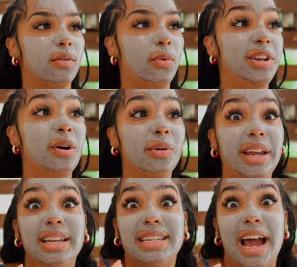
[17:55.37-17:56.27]
we don't
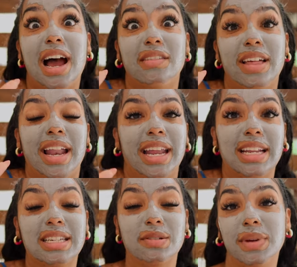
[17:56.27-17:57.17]
get to have that
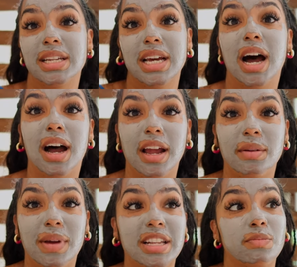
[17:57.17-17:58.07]
intimate
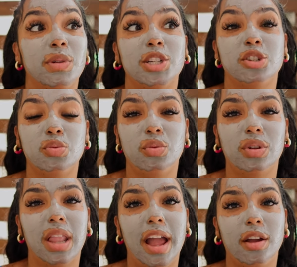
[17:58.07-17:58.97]
time as much as we
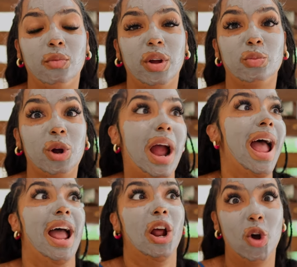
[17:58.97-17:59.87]
would like when we're
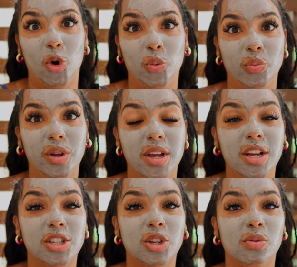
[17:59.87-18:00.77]
at home
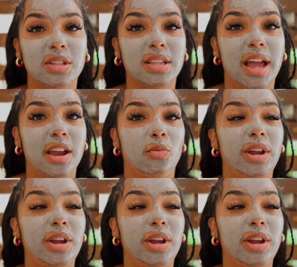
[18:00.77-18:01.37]
so it's like